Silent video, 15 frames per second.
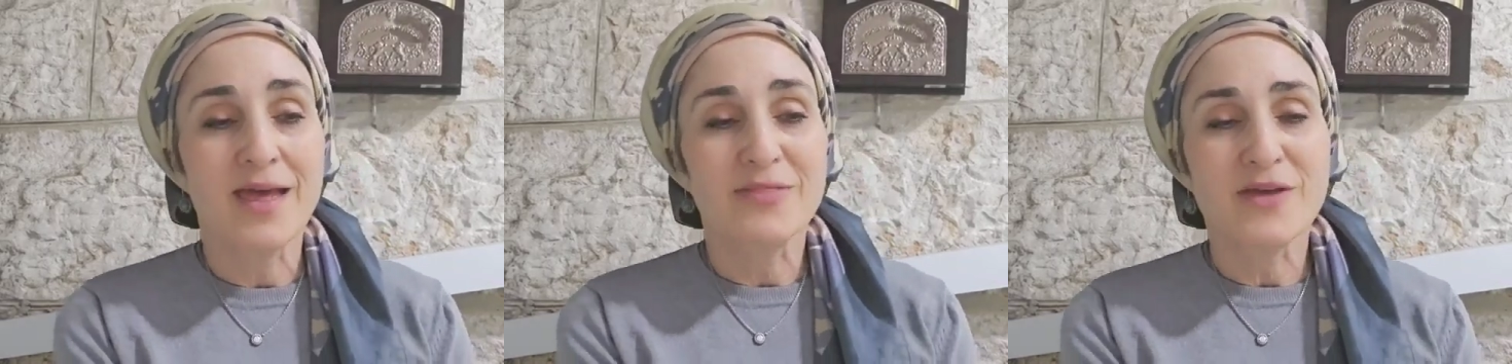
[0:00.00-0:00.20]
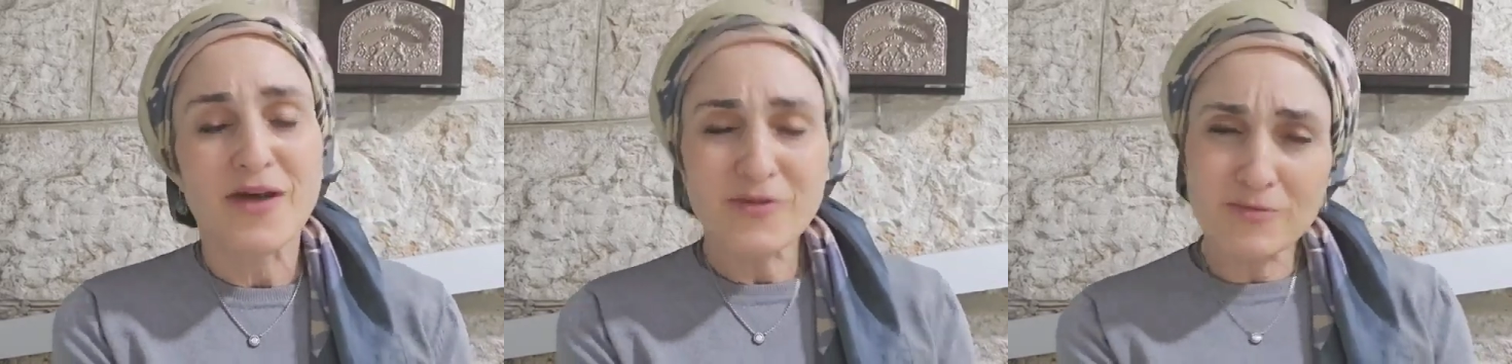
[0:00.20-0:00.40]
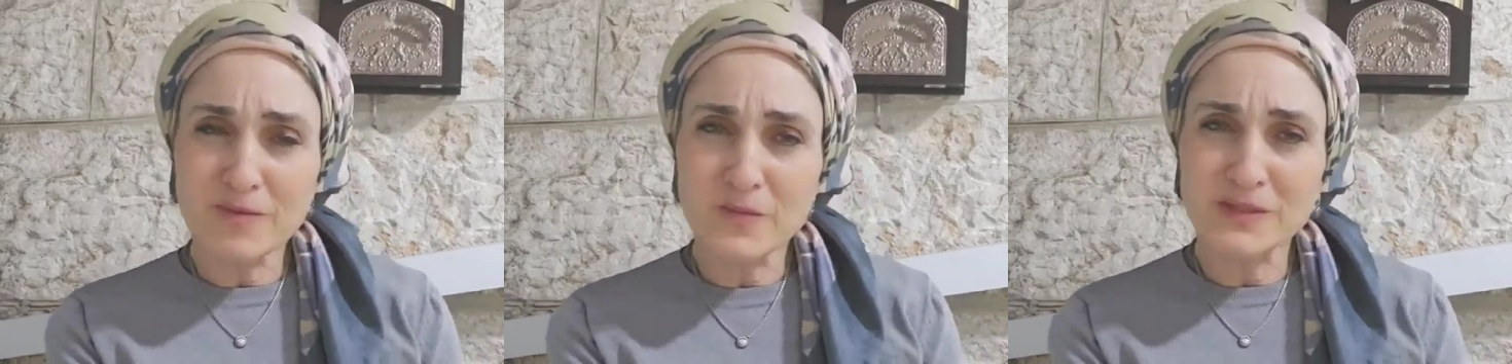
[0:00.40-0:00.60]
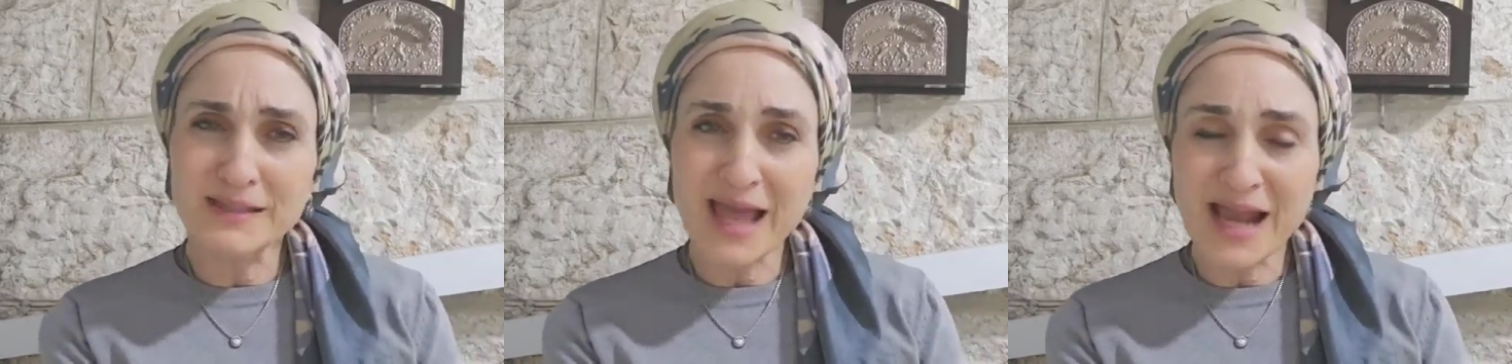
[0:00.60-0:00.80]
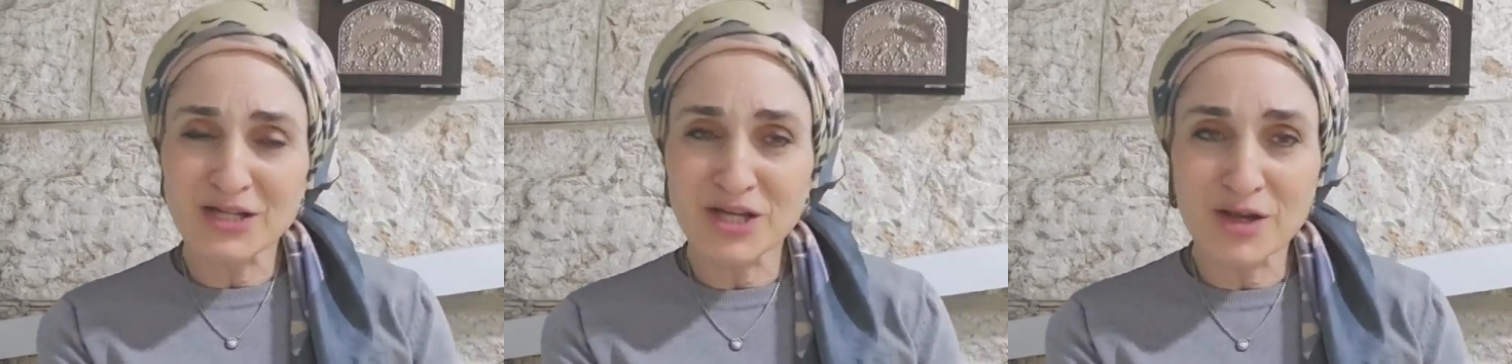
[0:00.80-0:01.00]
The other one was
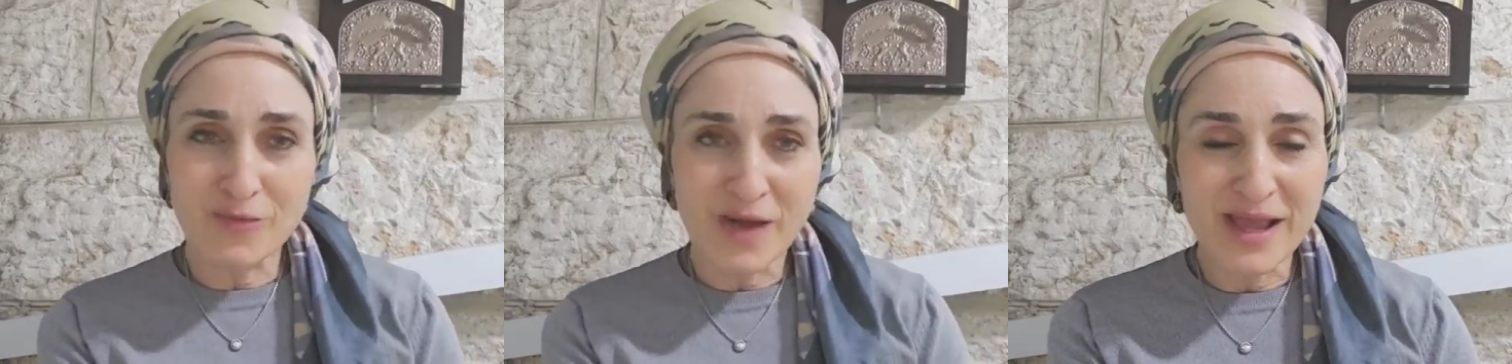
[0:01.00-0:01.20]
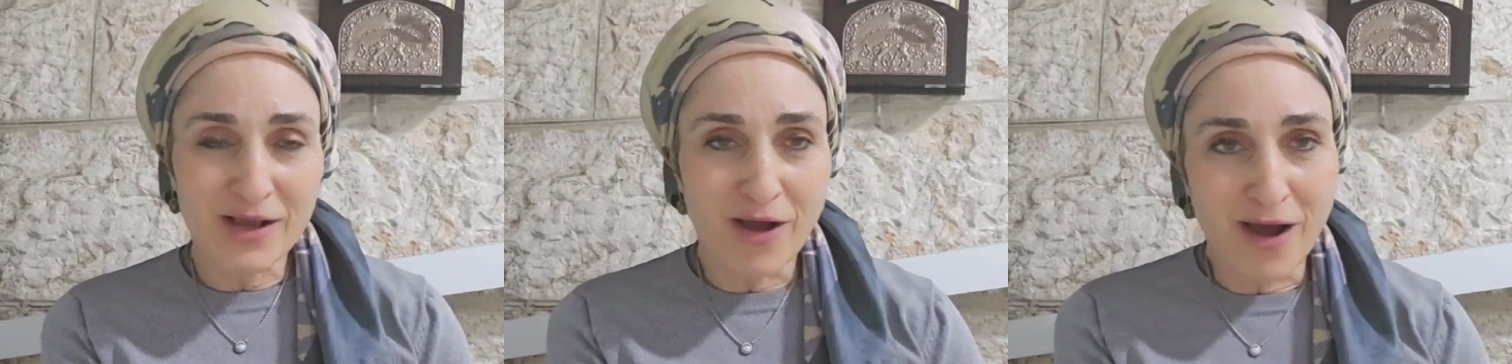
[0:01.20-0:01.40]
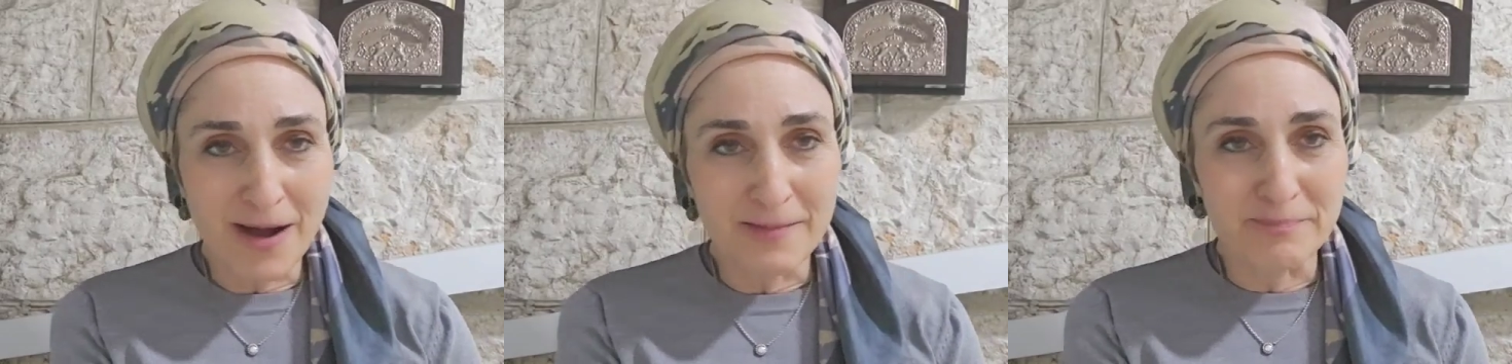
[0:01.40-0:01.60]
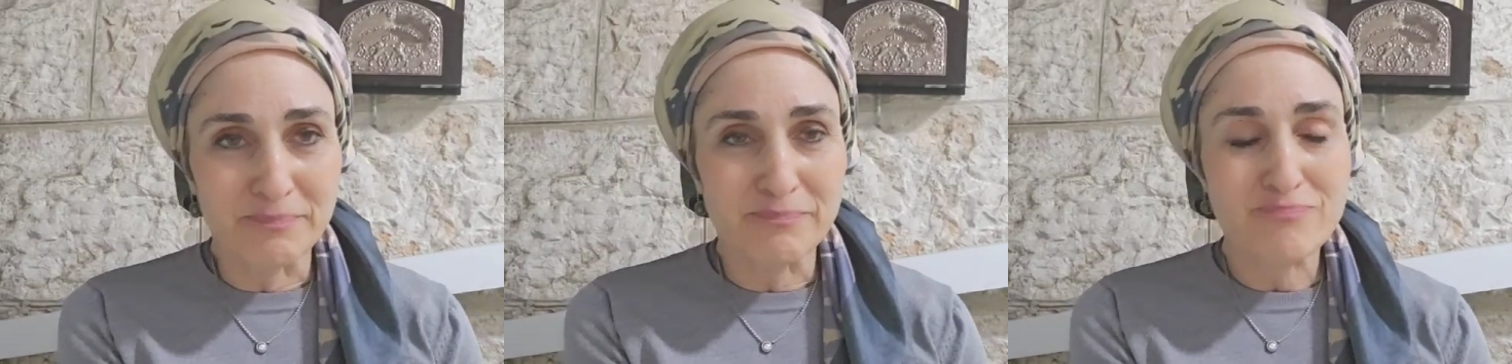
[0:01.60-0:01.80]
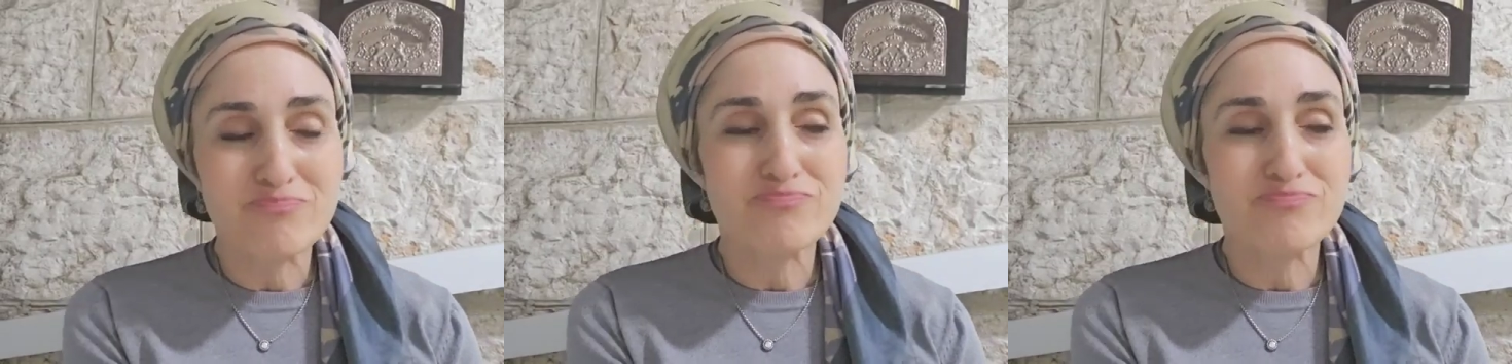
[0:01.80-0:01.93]
actually quite calm.